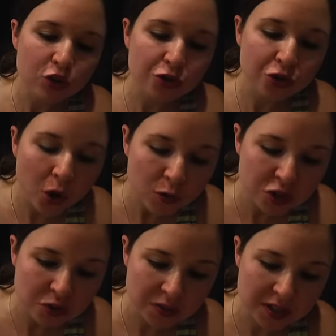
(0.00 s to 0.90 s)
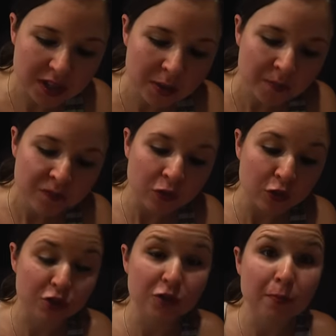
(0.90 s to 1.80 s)
so juicy.
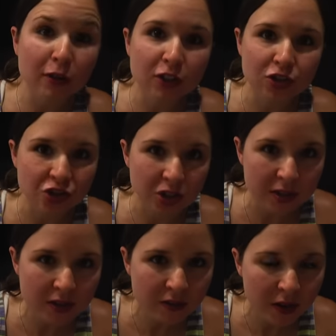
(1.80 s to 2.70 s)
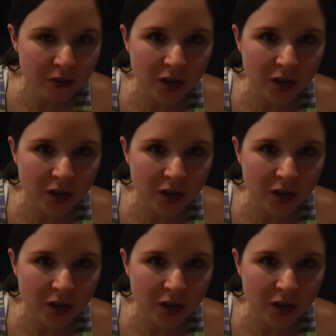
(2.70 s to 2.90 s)
There's melted cheese in there,